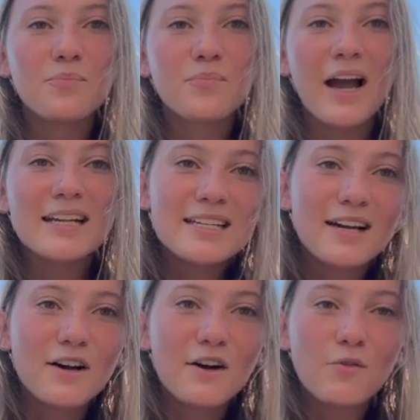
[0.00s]

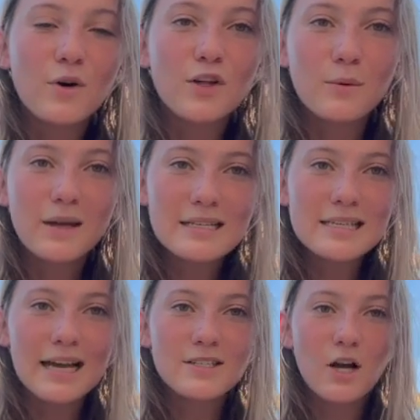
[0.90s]
idea of what
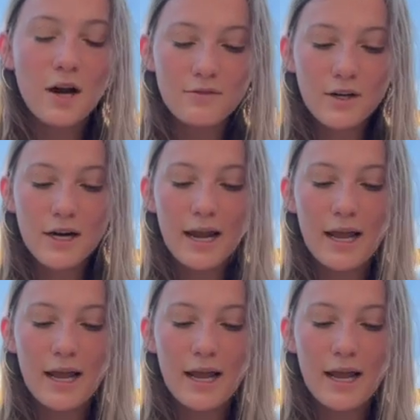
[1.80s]
UMKC has to offer,